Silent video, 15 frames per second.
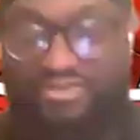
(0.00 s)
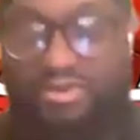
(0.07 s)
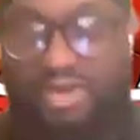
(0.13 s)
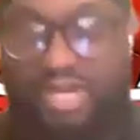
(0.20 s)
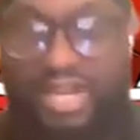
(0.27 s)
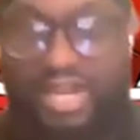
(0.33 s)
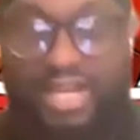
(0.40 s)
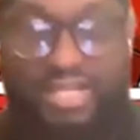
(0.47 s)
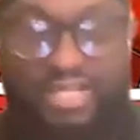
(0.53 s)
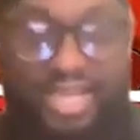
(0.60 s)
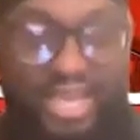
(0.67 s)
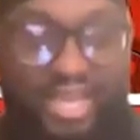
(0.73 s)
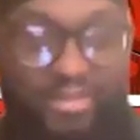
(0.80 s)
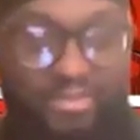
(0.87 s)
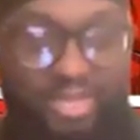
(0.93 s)
49ers
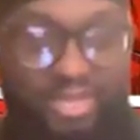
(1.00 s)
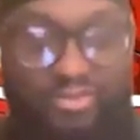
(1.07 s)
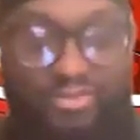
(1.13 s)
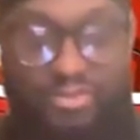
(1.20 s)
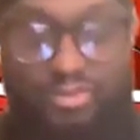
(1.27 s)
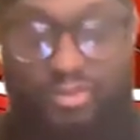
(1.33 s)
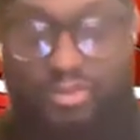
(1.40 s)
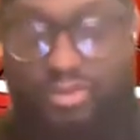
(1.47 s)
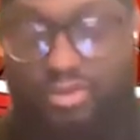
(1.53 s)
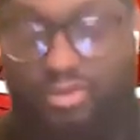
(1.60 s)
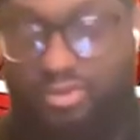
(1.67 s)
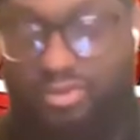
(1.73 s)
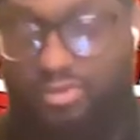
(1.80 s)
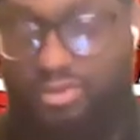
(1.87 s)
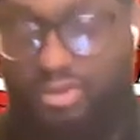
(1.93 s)
had me
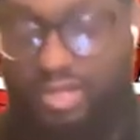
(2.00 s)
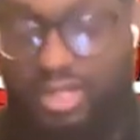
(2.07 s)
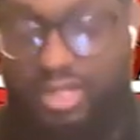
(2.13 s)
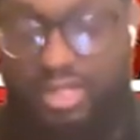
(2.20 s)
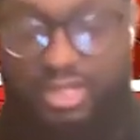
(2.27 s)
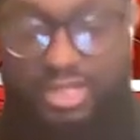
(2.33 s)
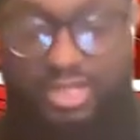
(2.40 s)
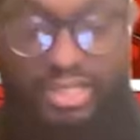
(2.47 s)
fooled, boy.